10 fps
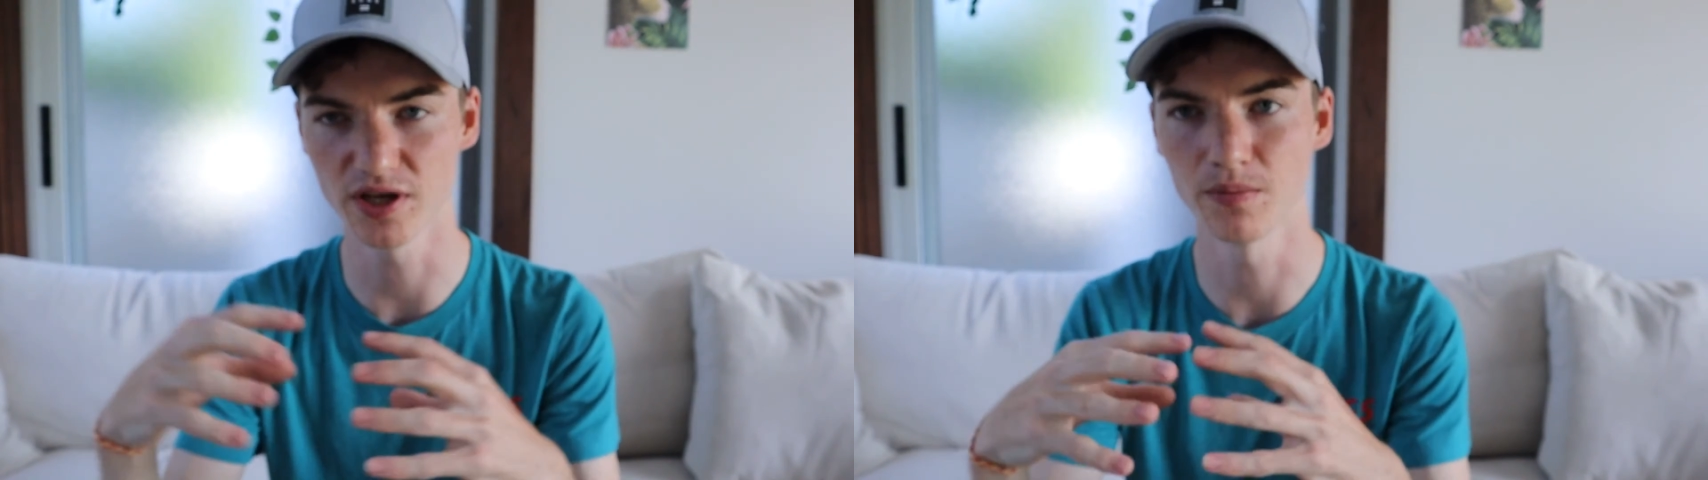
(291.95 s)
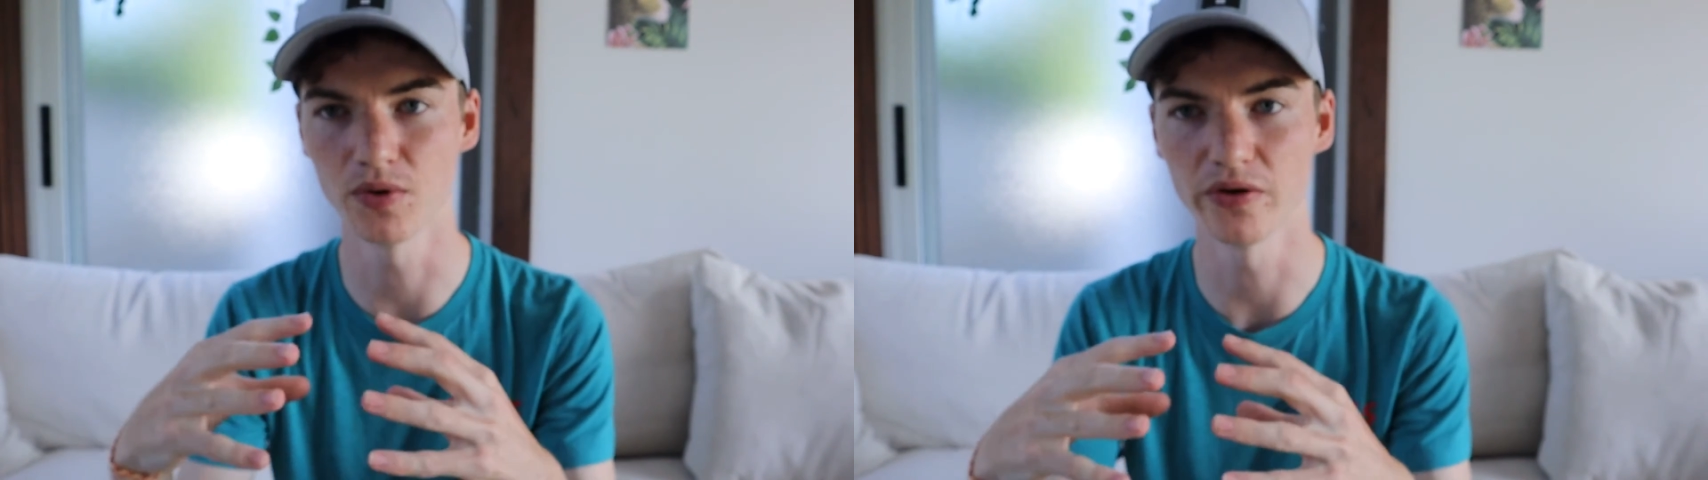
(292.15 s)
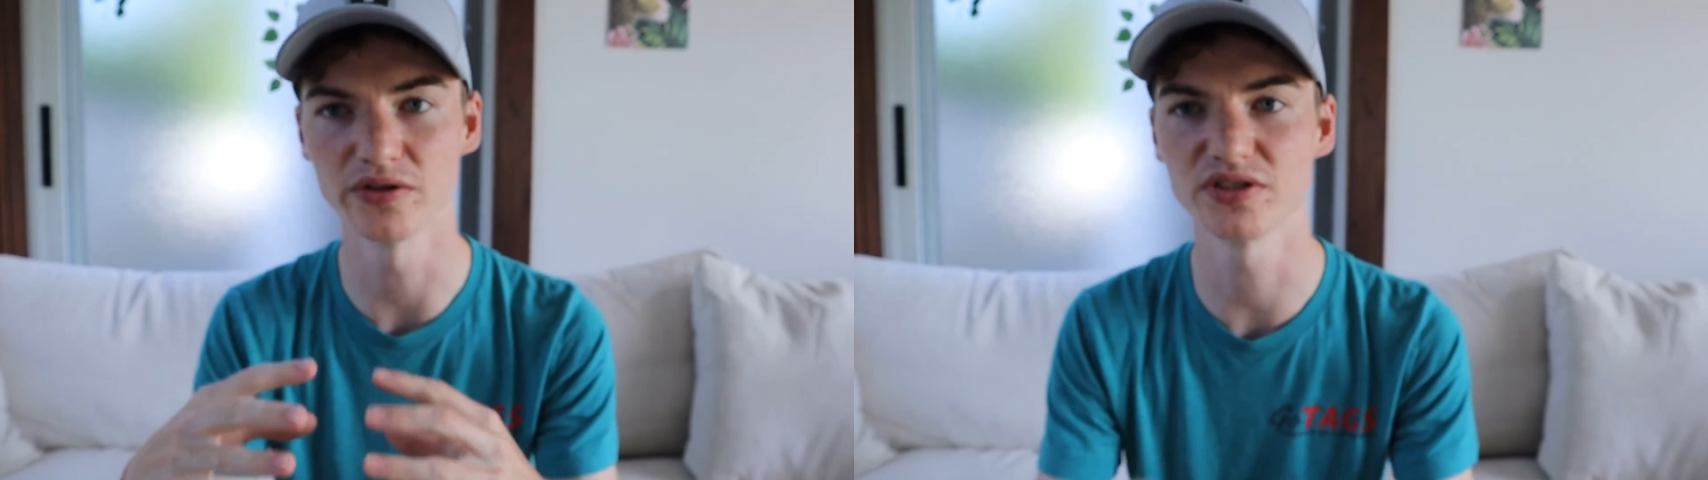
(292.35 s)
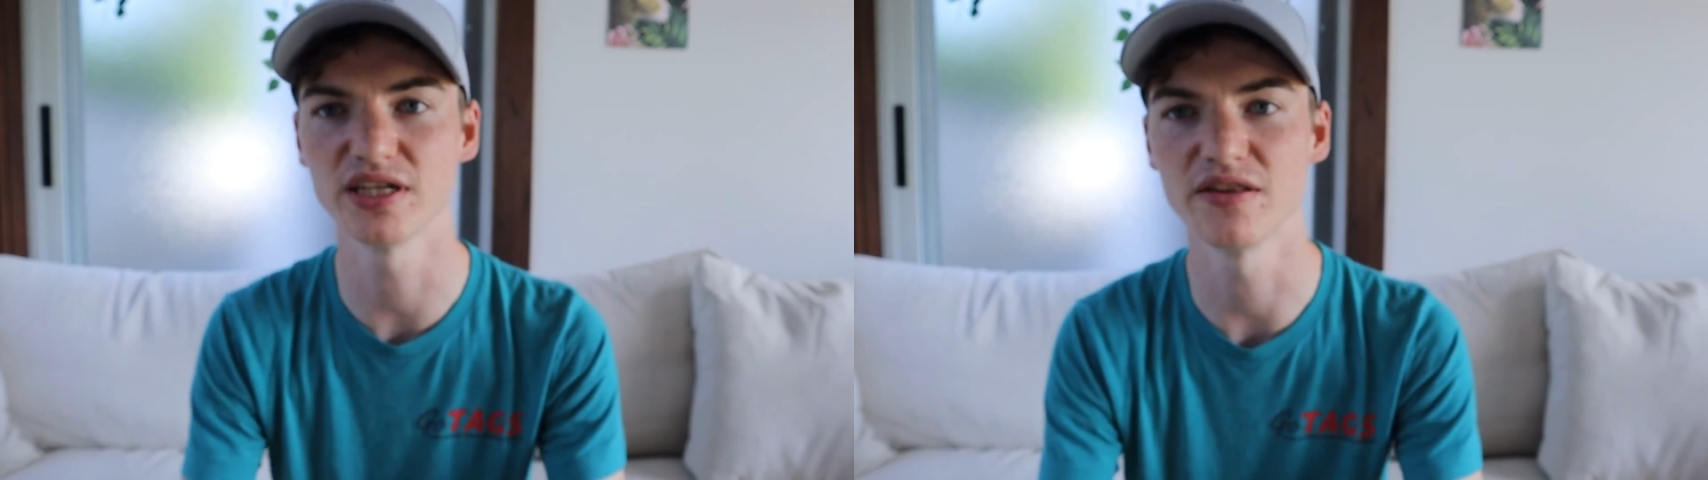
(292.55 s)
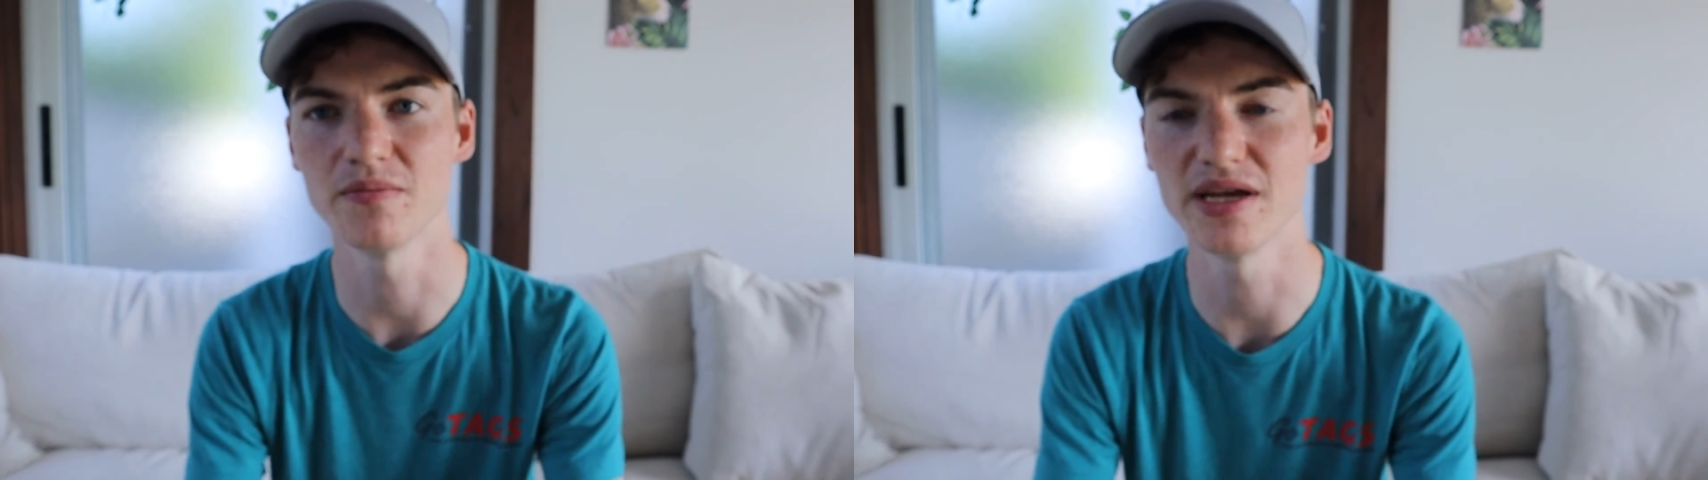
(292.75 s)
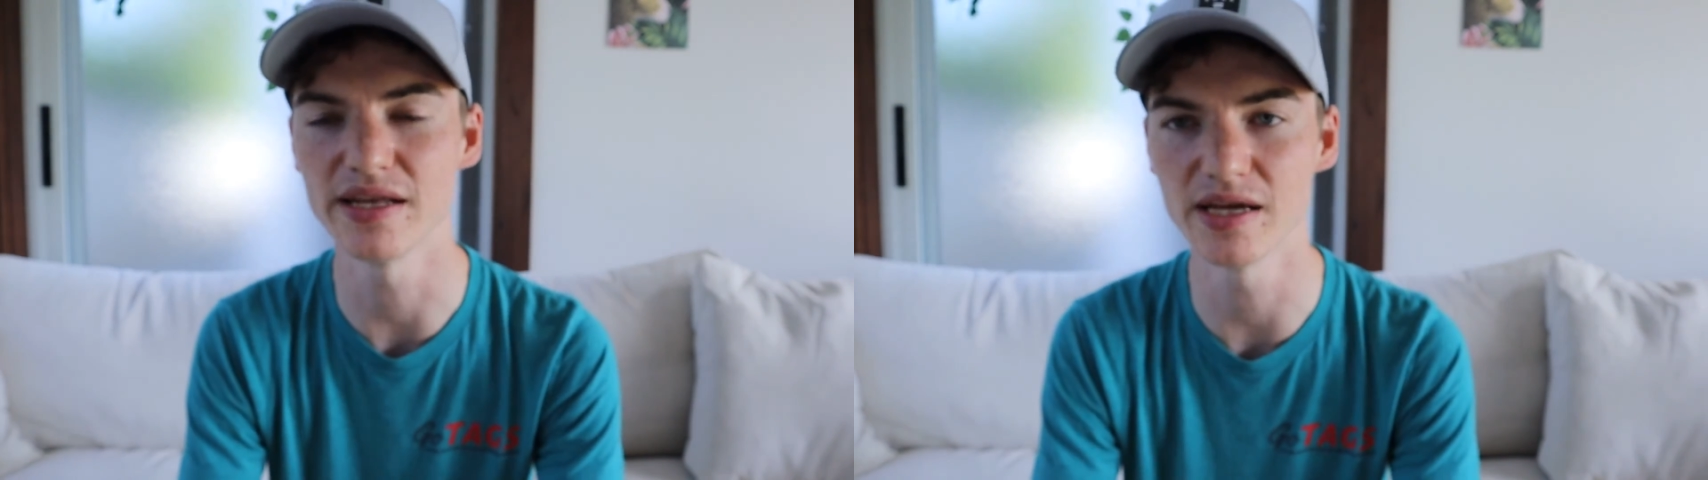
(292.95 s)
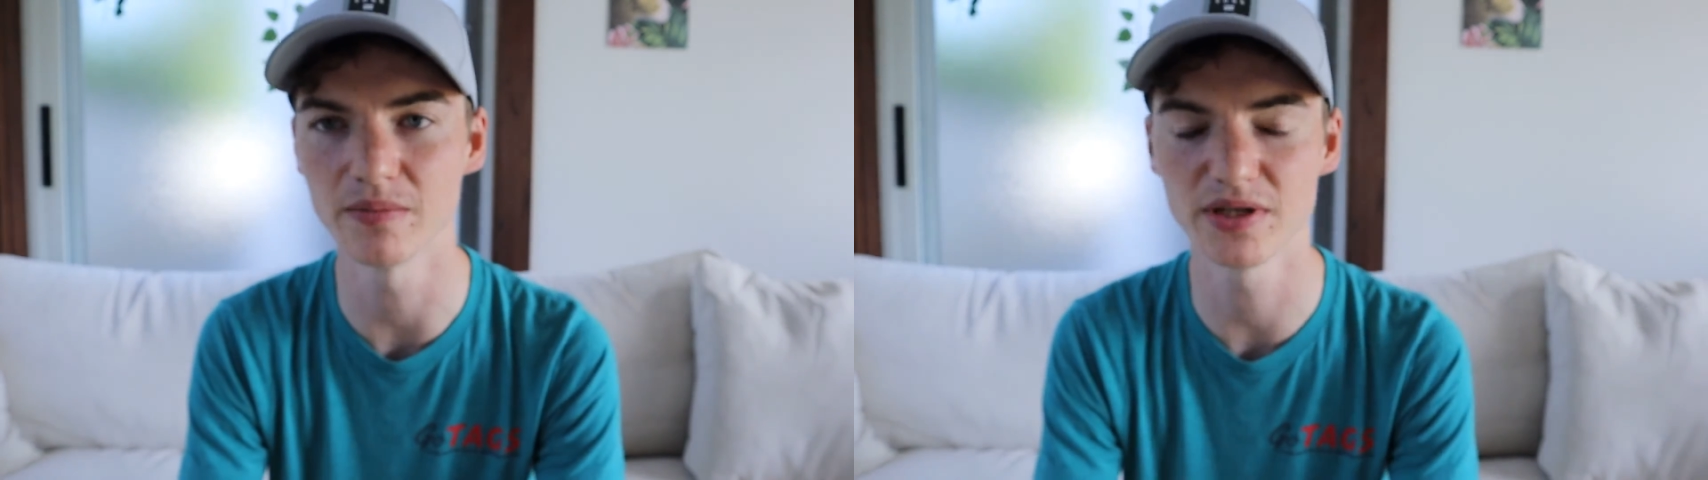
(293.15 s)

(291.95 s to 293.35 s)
immersed in the medium.